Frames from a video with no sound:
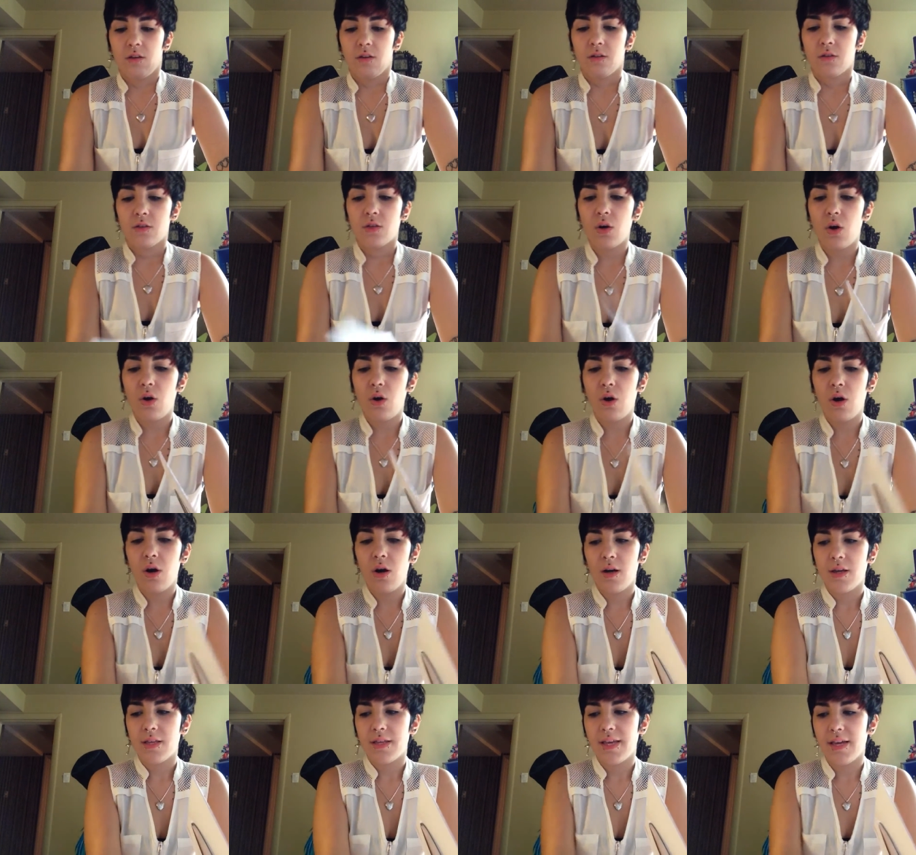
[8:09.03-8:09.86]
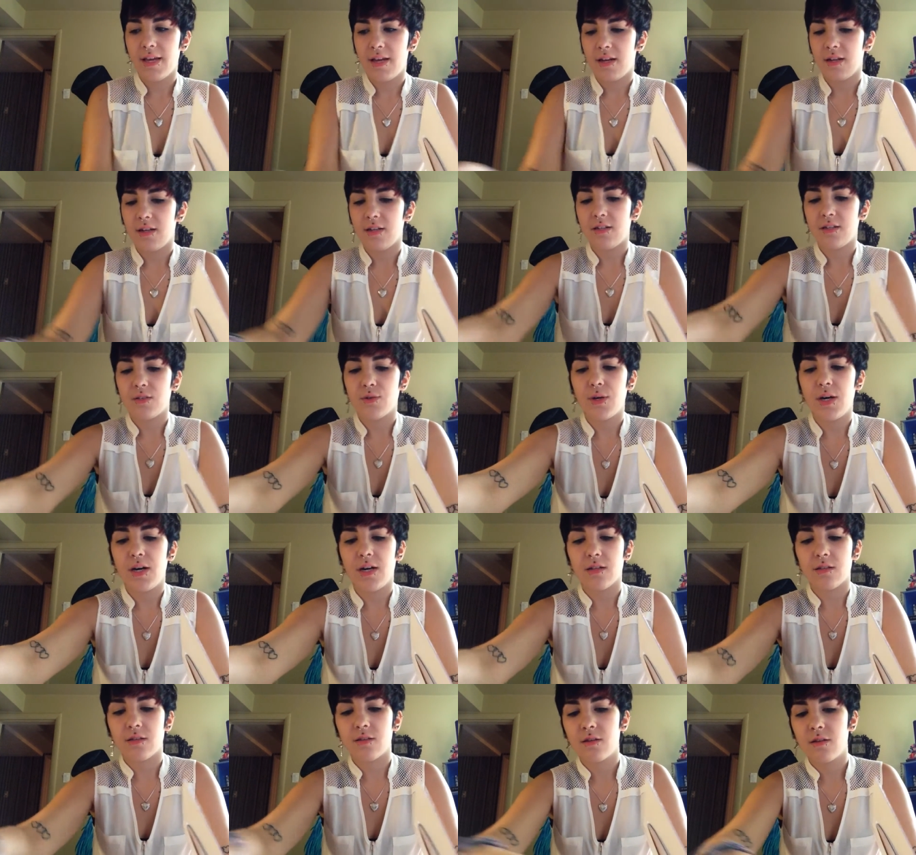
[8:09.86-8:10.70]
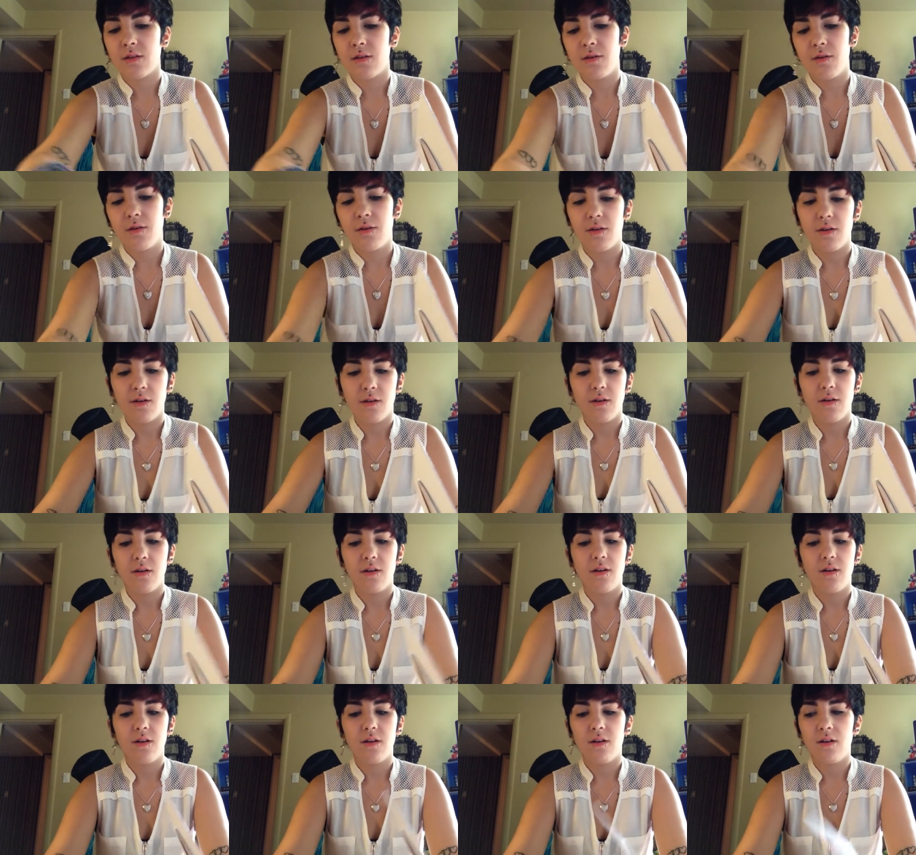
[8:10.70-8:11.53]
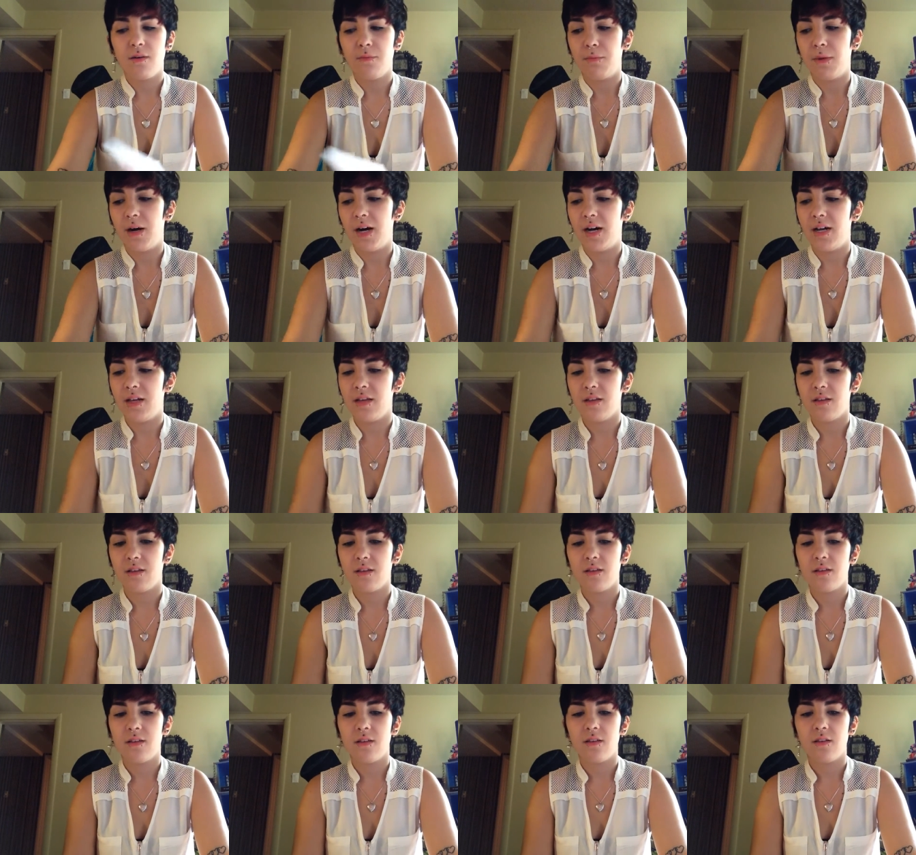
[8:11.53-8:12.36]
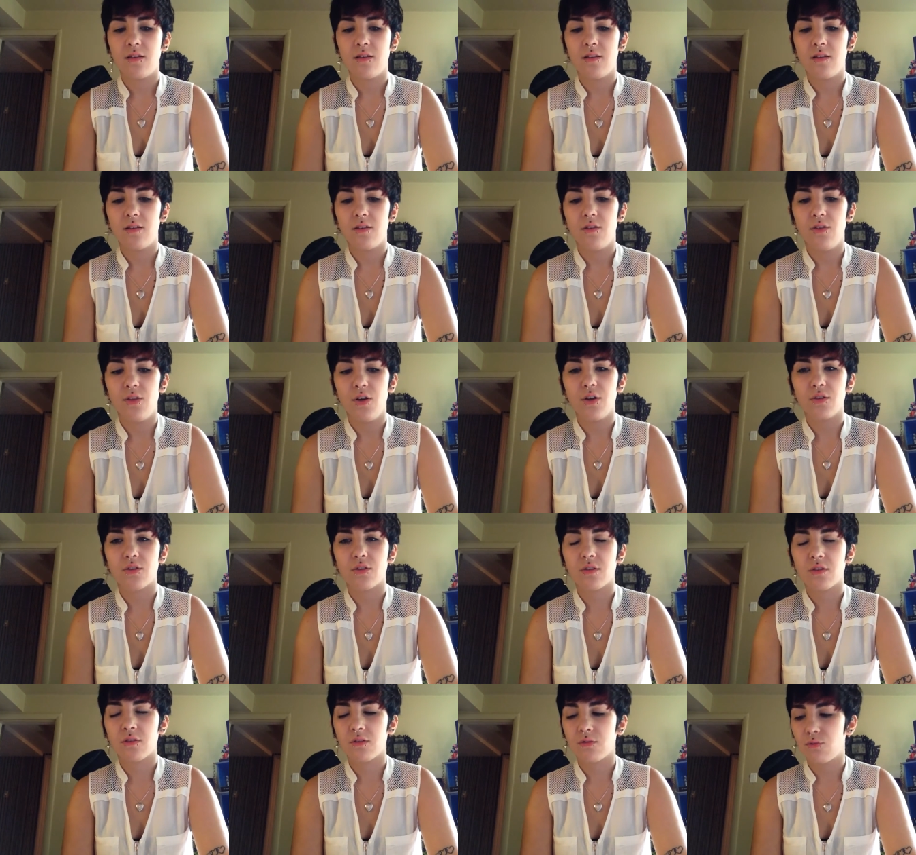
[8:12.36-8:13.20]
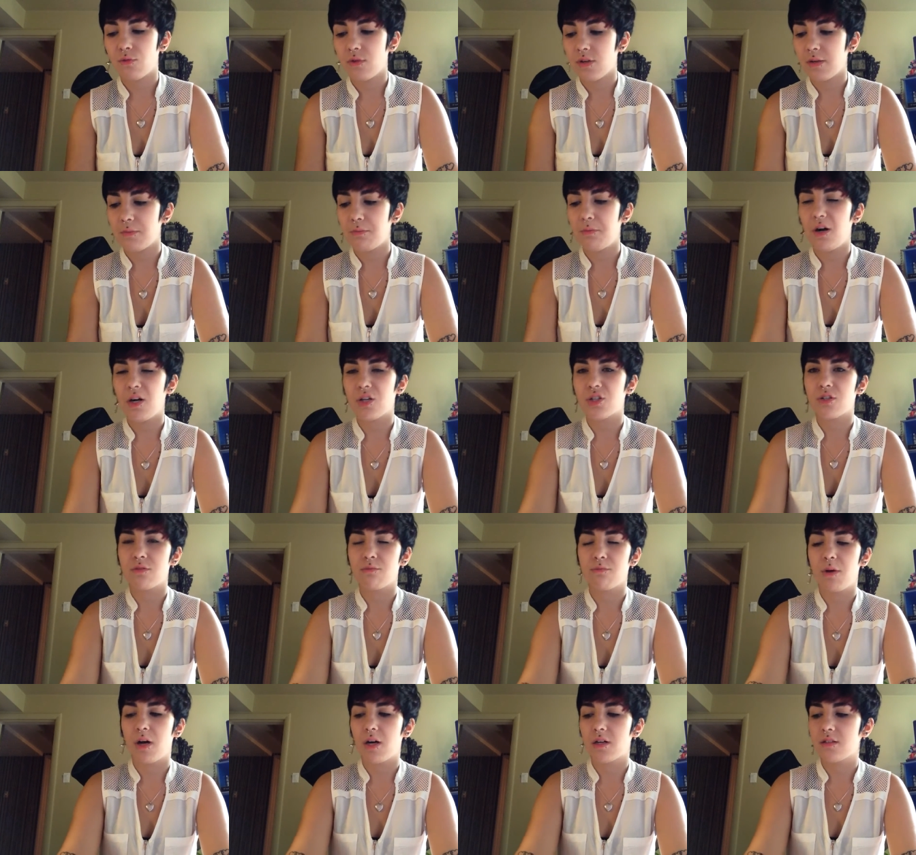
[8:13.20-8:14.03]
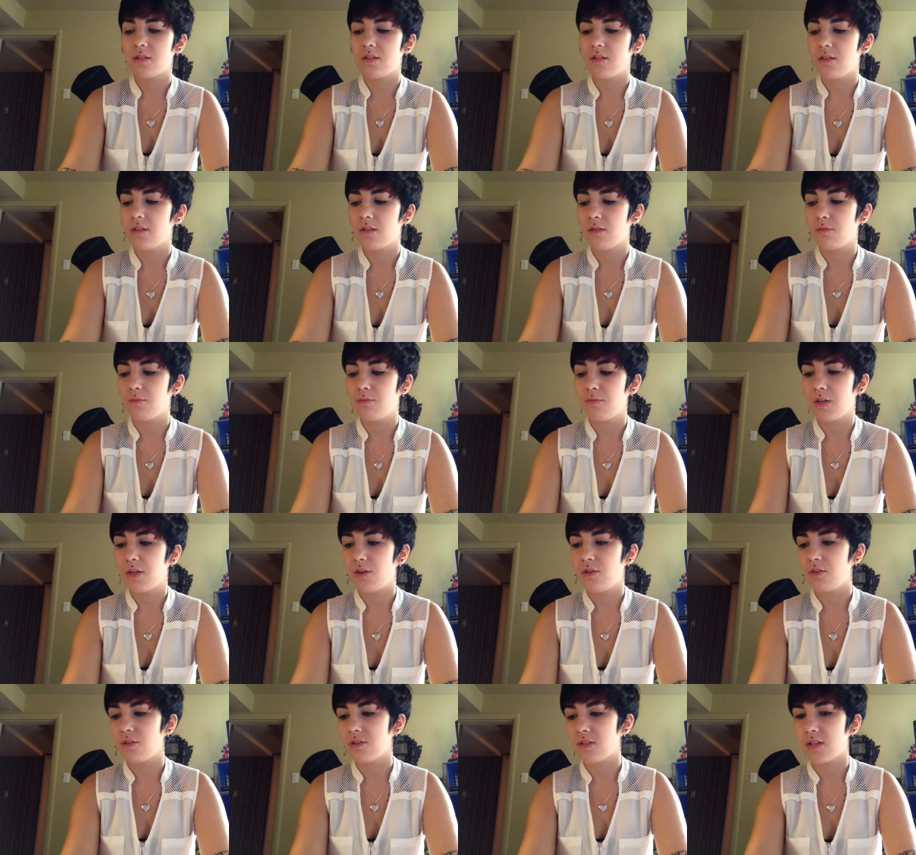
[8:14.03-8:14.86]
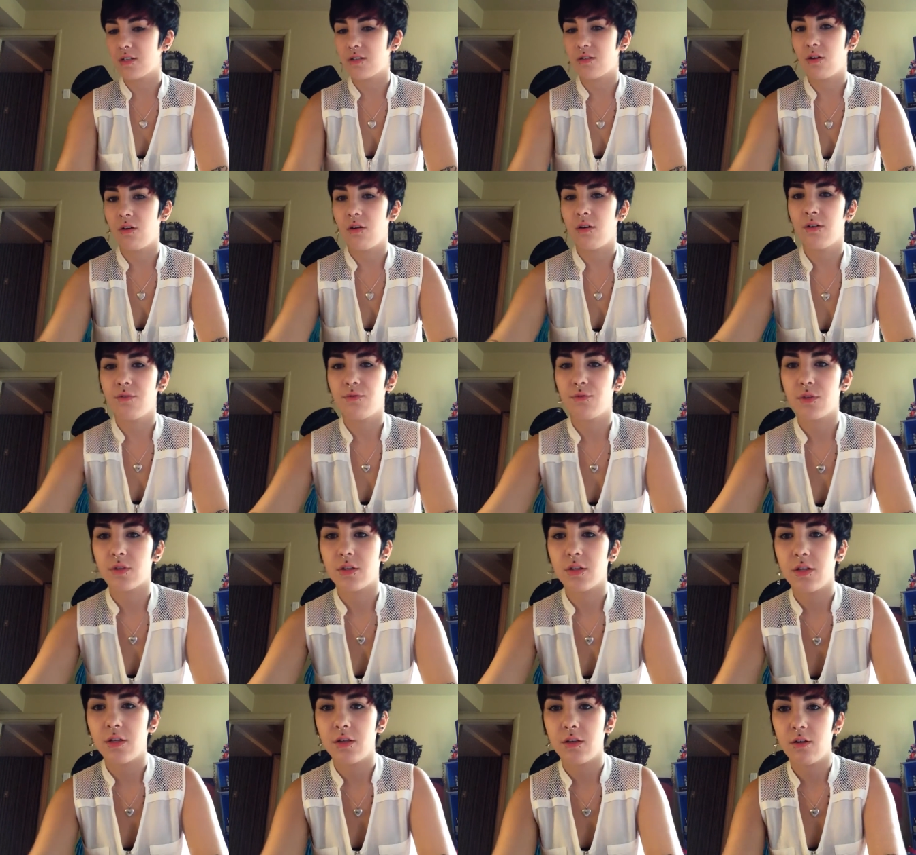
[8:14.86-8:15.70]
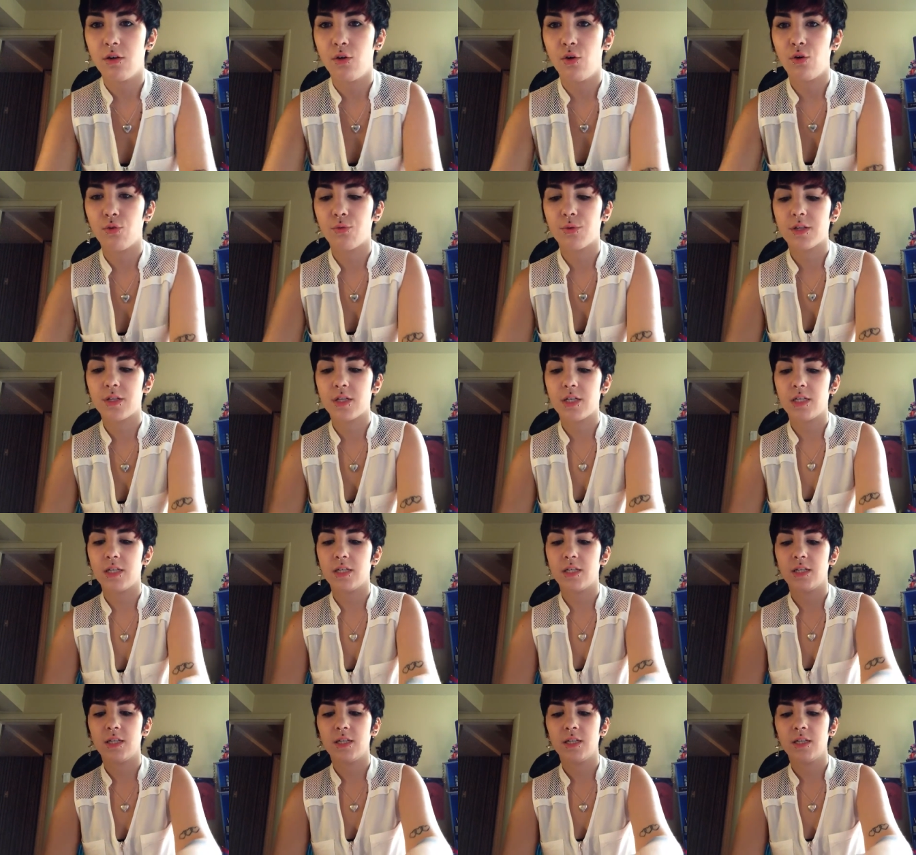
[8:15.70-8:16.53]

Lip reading: So yeah, this was my not really much unboxing because I saw everything already.